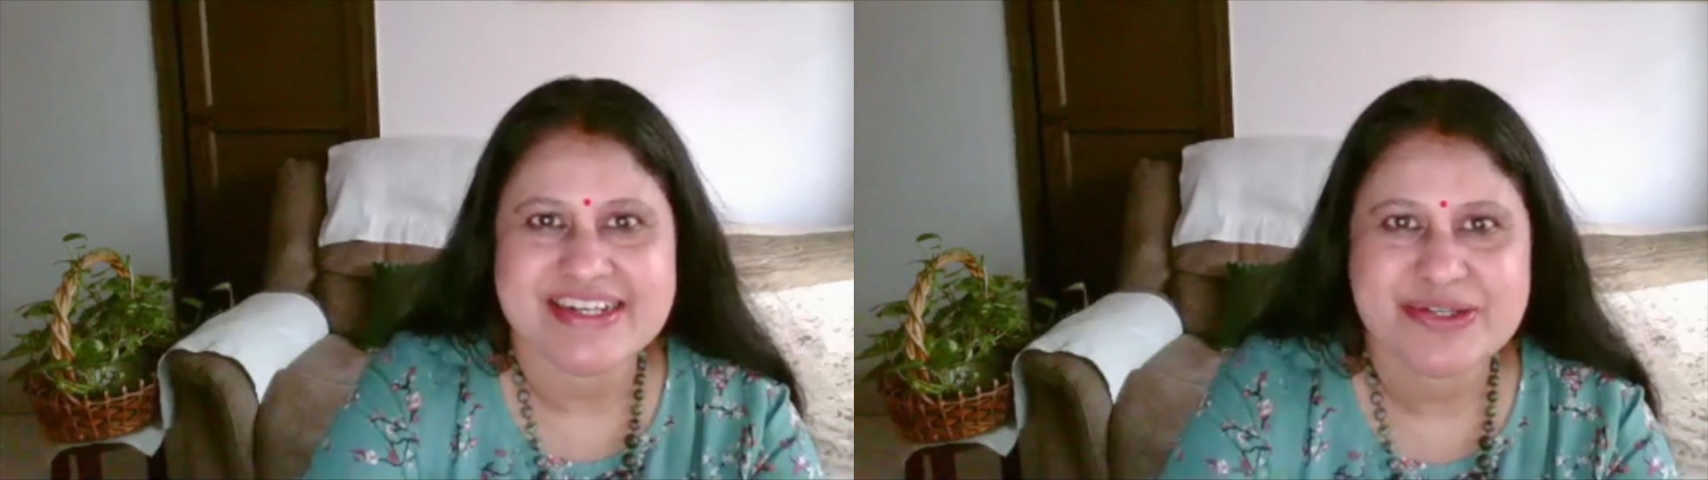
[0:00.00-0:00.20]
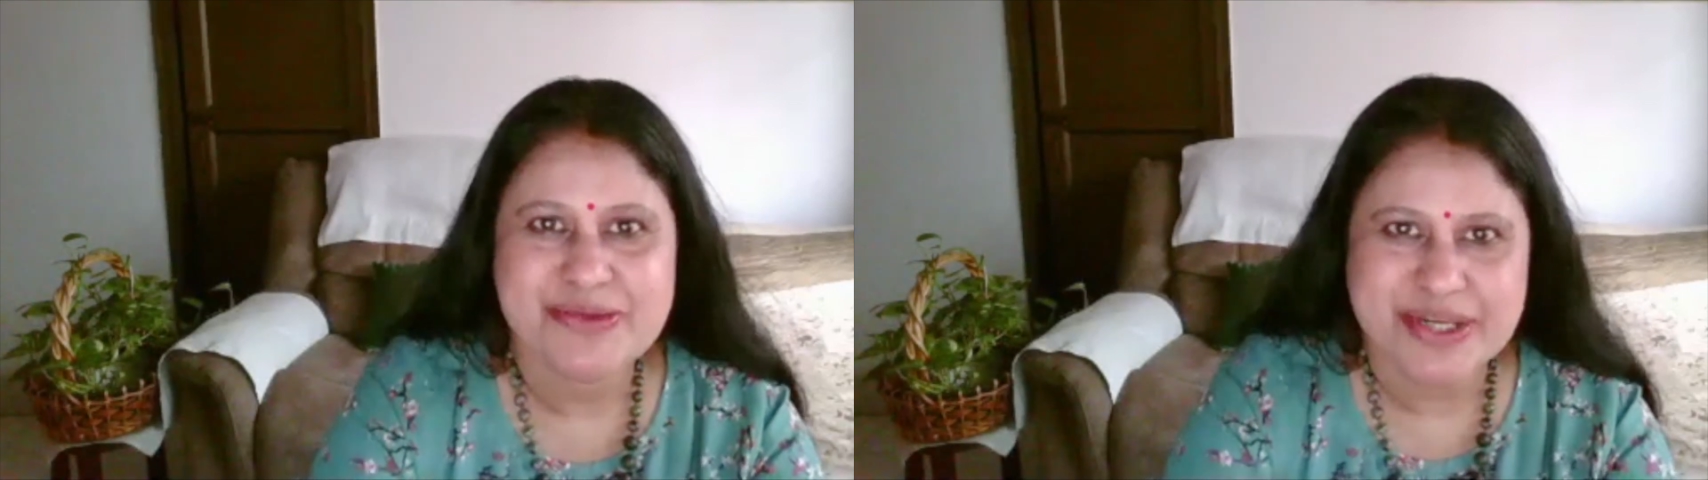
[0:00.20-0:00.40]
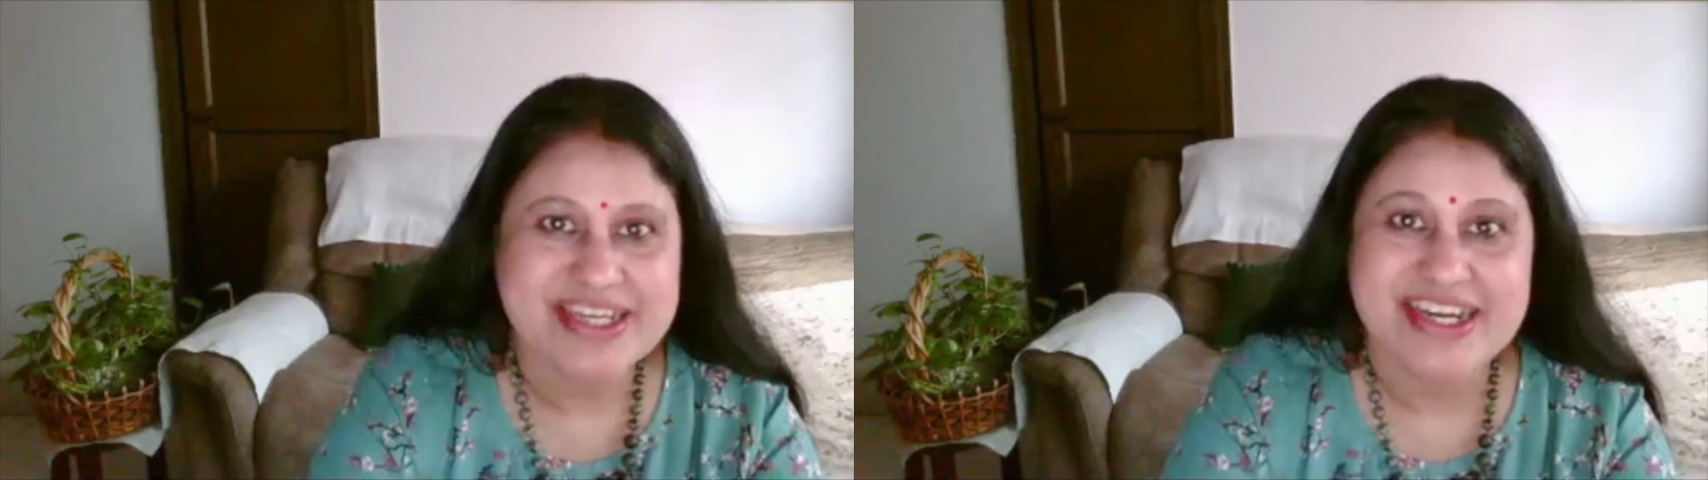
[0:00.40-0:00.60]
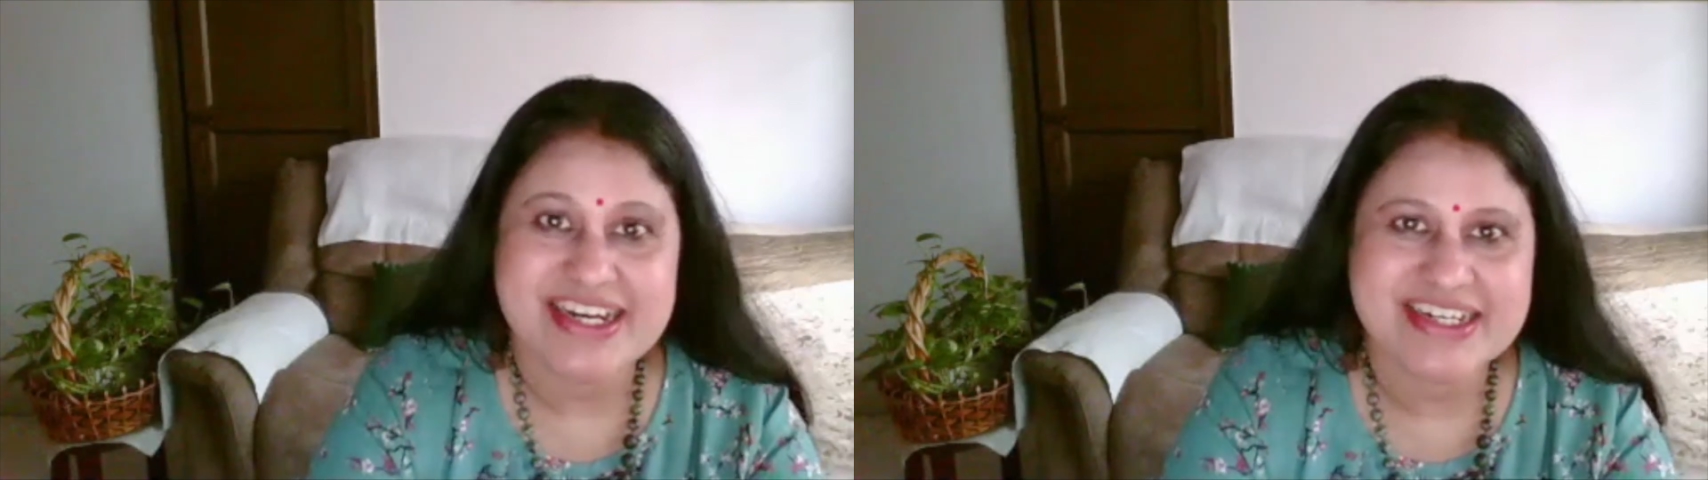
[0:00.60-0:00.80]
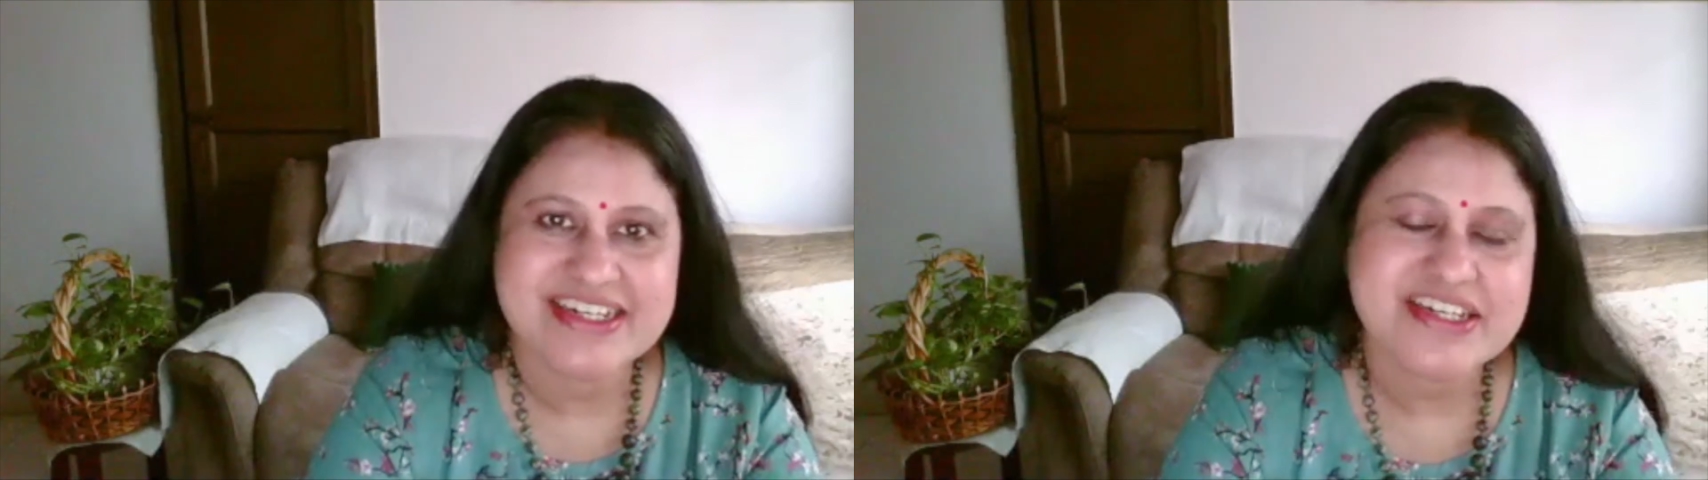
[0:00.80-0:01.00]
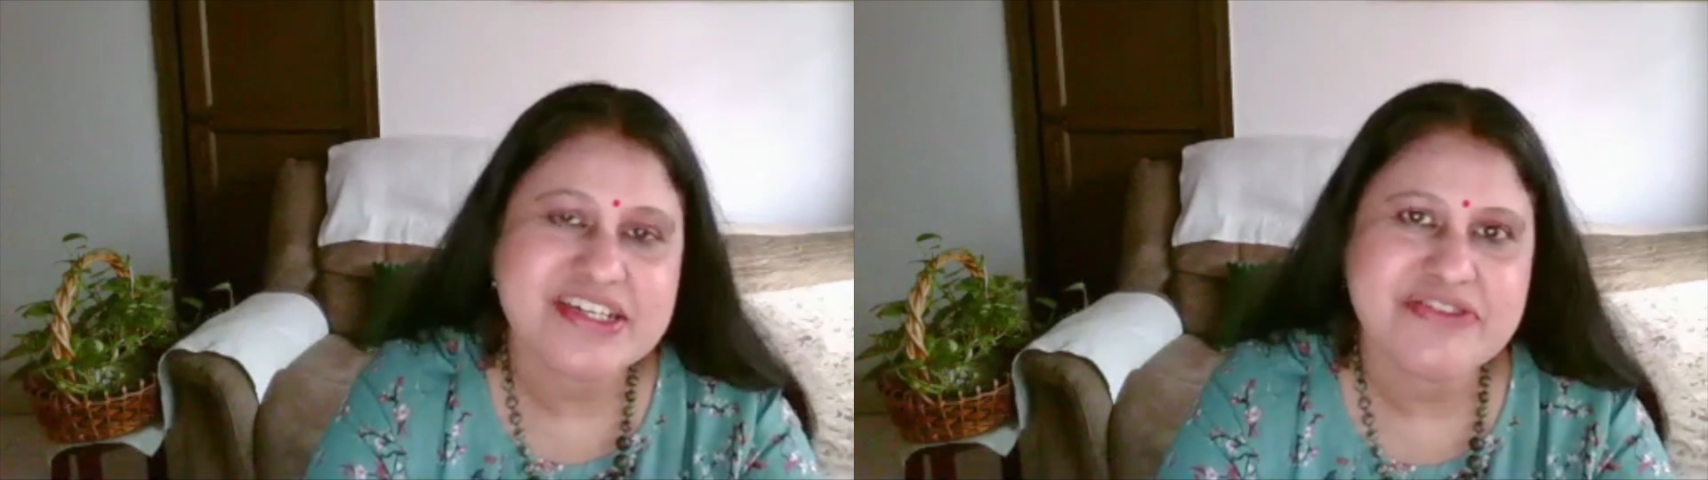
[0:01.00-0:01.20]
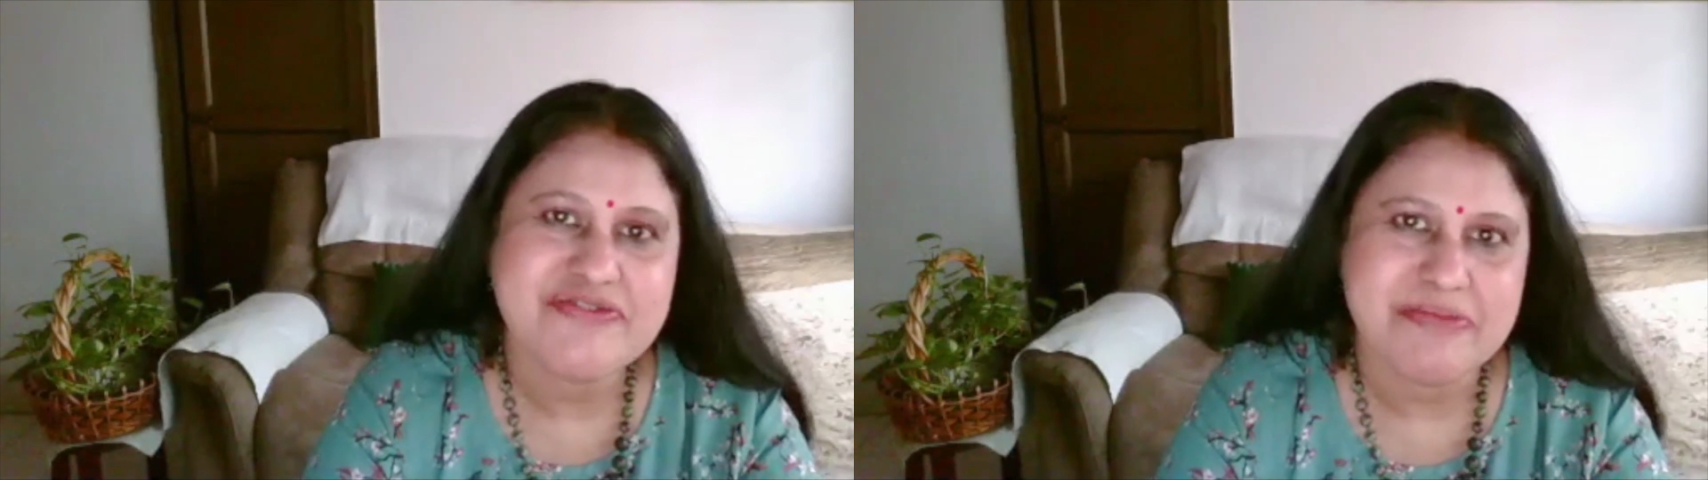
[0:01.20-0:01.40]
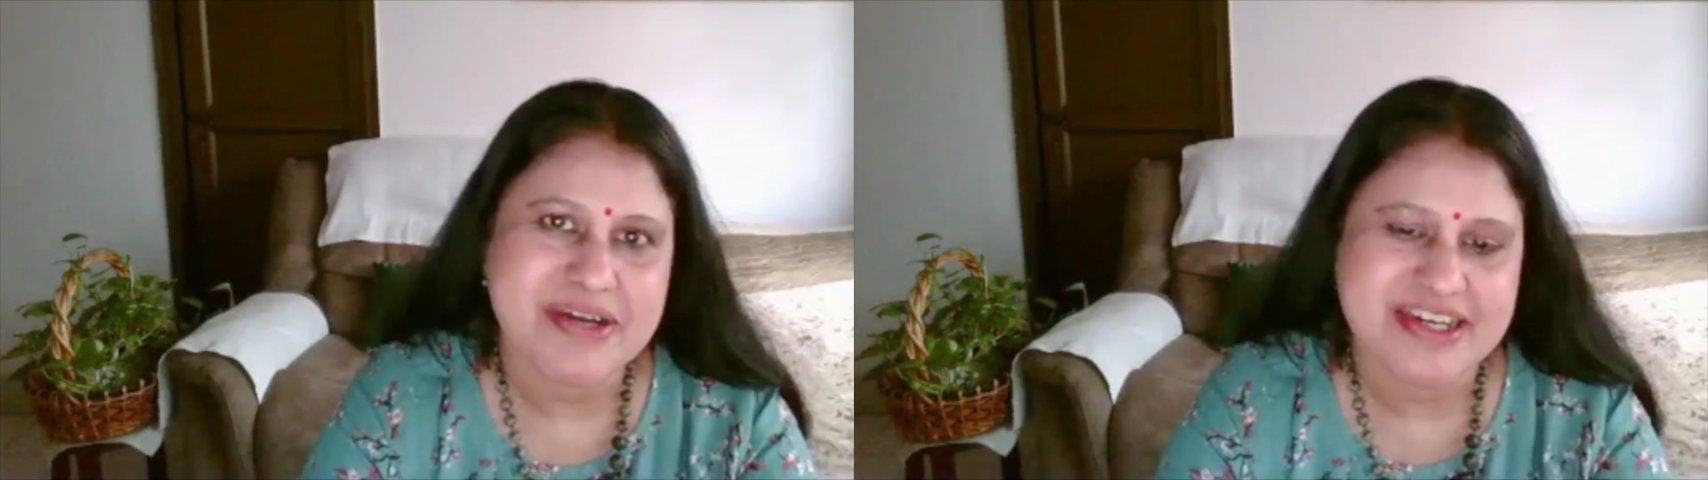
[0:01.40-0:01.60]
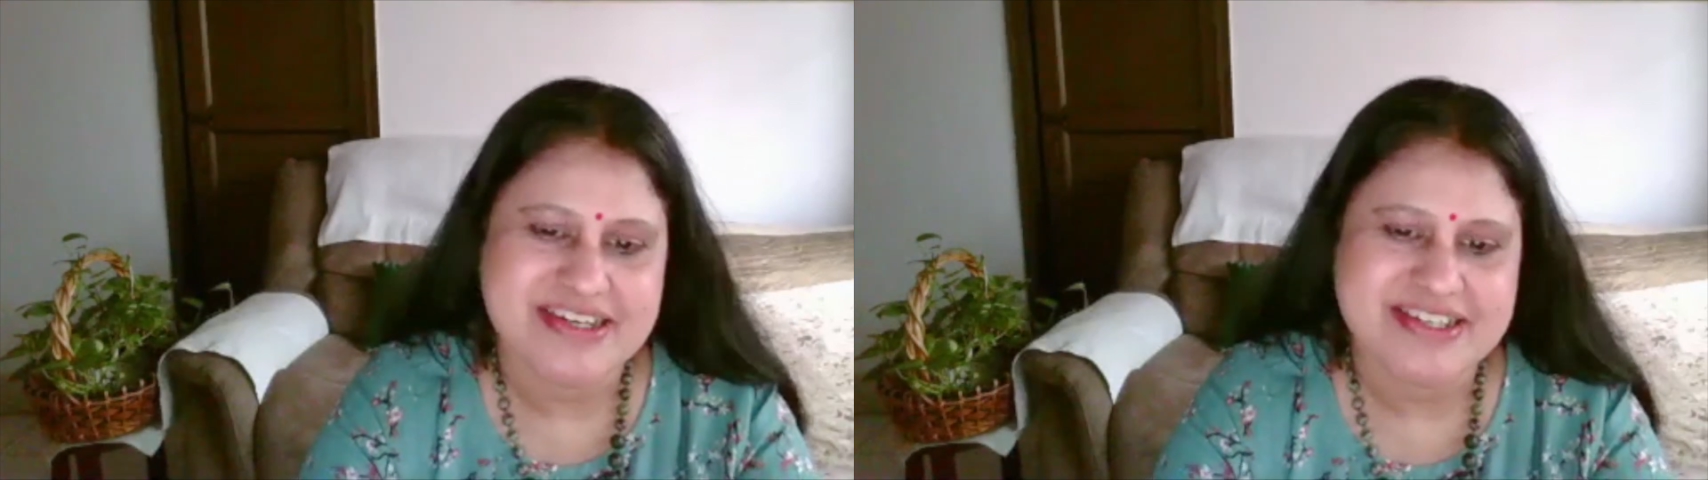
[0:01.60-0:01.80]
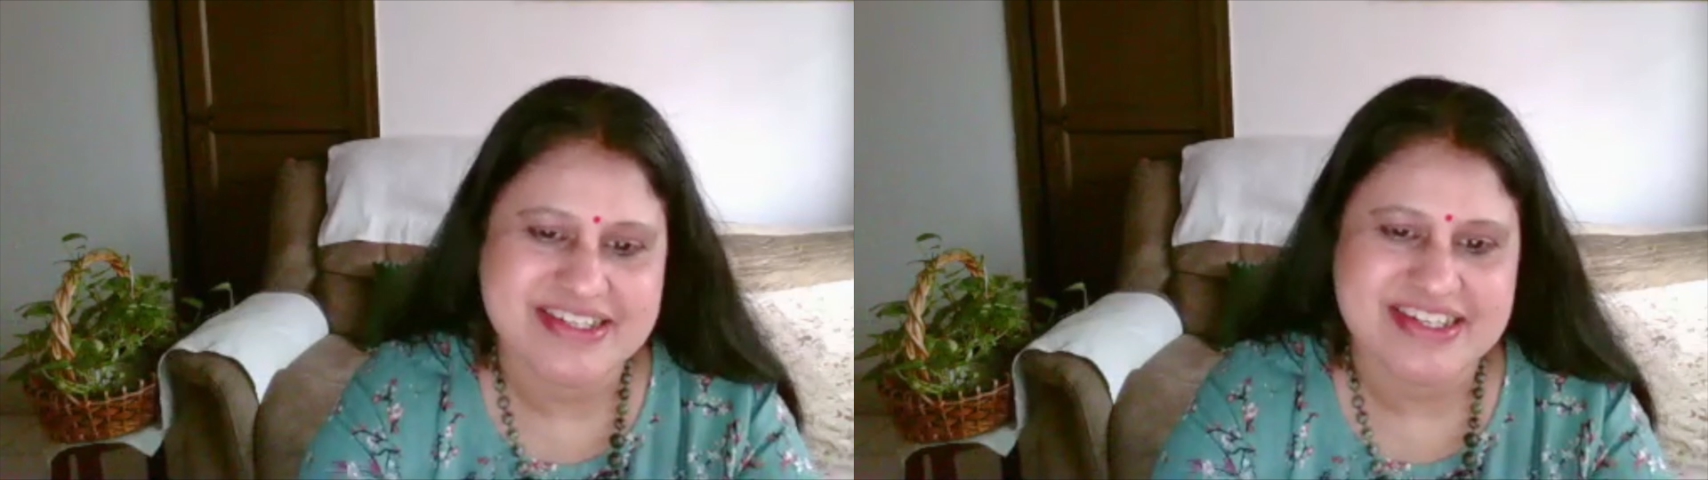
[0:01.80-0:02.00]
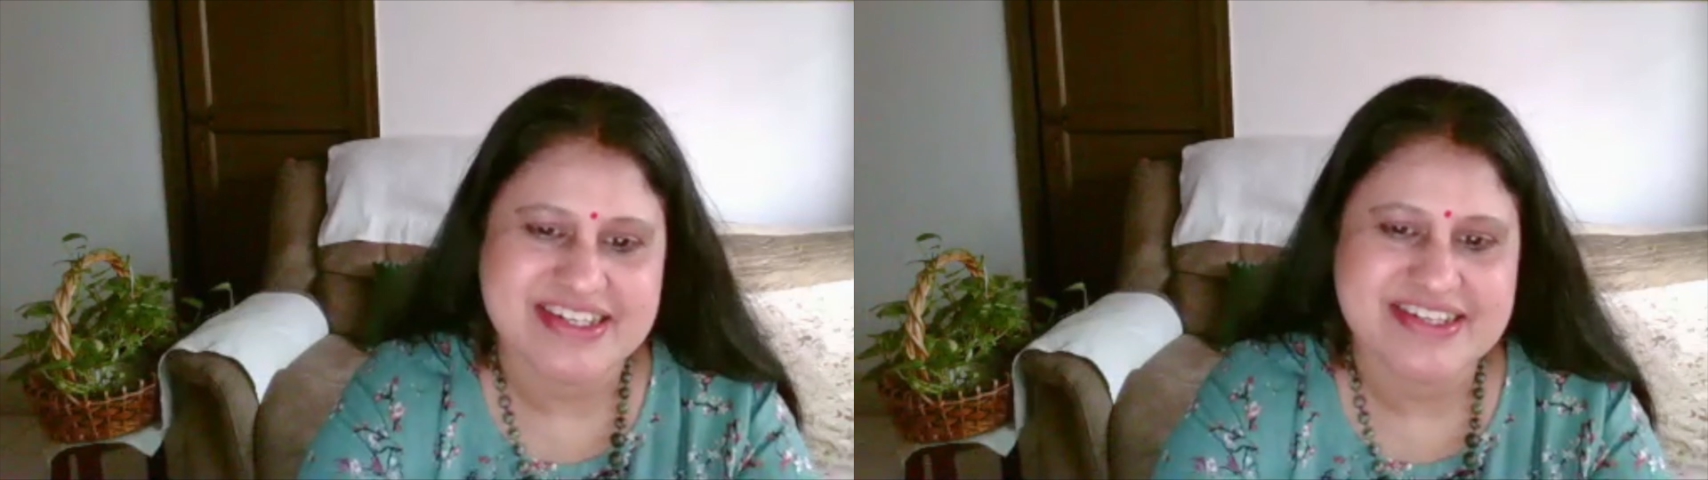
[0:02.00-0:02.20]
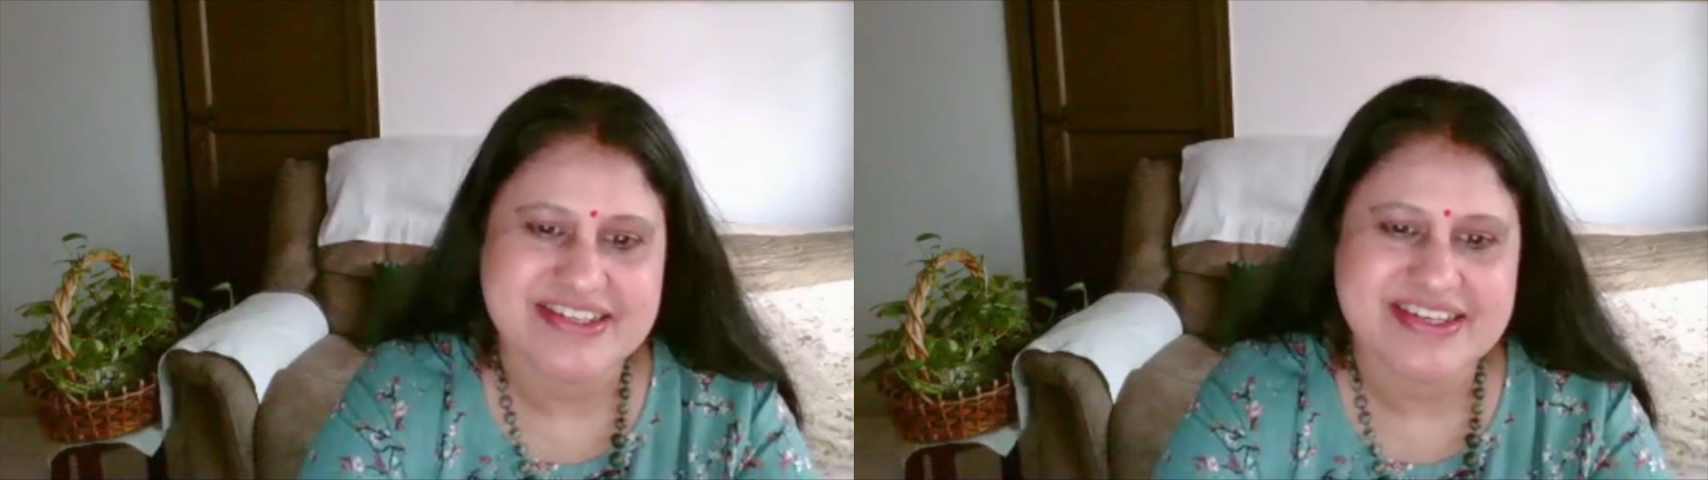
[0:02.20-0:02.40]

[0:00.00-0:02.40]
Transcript: unique identity for my district.